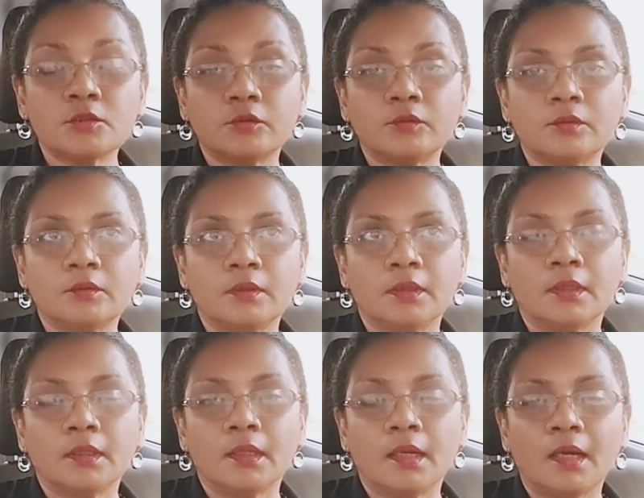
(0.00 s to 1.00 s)
to
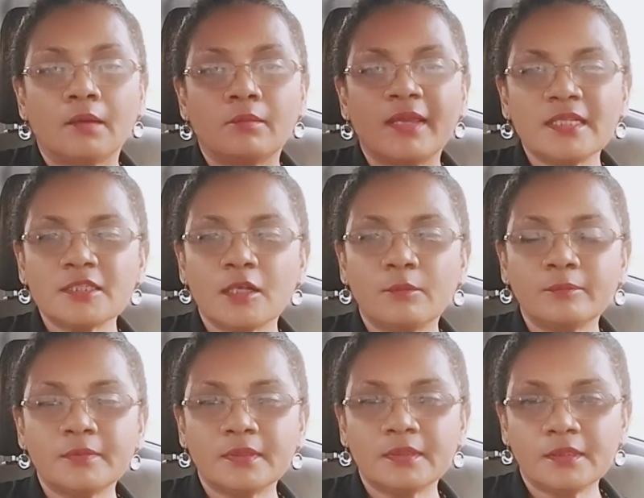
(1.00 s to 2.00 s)
um, get some,